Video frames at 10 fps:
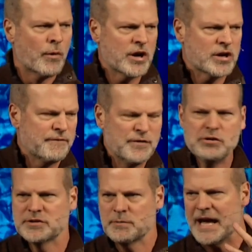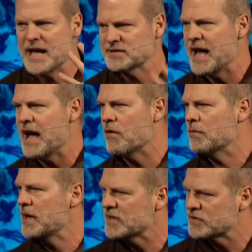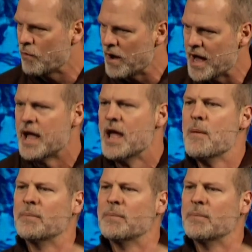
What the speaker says: We are confused and we ask how and we ask why.